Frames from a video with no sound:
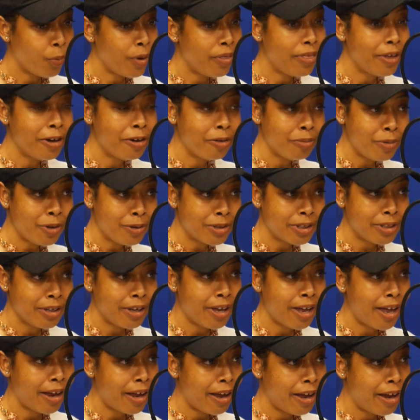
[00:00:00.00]
within the
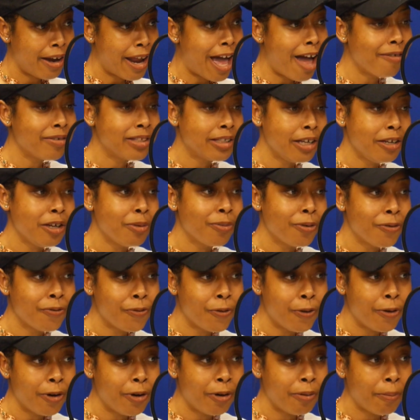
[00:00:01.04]
music. And I've seen you
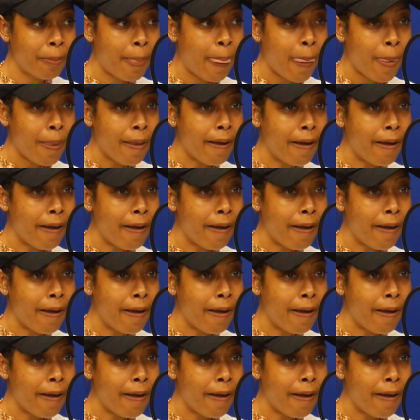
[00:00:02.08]
perform.